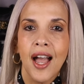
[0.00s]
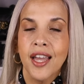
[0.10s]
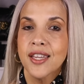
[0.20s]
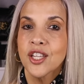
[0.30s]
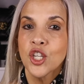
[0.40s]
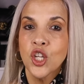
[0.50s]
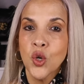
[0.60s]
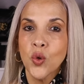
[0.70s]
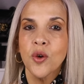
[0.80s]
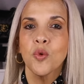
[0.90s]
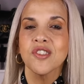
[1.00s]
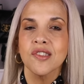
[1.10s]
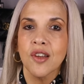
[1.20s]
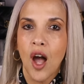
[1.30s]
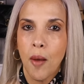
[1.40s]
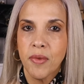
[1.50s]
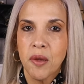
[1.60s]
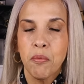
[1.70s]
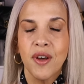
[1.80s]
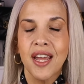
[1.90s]
I knew that was
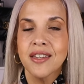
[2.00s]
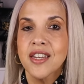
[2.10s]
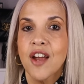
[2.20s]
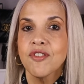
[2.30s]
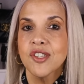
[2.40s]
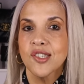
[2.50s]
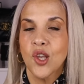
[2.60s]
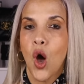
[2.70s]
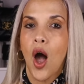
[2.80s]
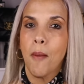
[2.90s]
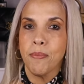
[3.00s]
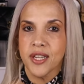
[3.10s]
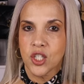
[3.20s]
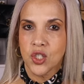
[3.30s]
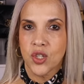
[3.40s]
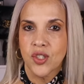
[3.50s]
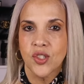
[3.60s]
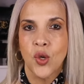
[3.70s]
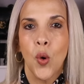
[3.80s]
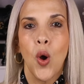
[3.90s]
coming, but I never saw a picture.
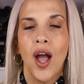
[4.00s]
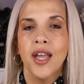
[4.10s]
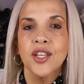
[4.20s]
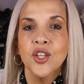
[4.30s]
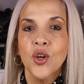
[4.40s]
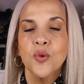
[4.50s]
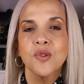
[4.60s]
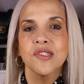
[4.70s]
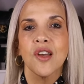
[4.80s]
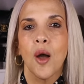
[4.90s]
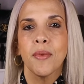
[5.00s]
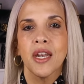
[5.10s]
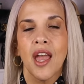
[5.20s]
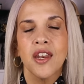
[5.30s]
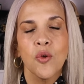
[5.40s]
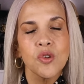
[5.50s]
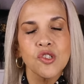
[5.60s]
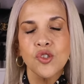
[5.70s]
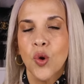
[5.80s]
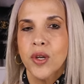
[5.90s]
So I know it was coming and I
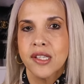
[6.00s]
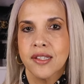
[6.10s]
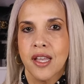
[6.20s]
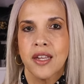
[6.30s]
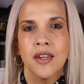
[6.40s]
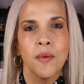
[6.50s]
was so excited.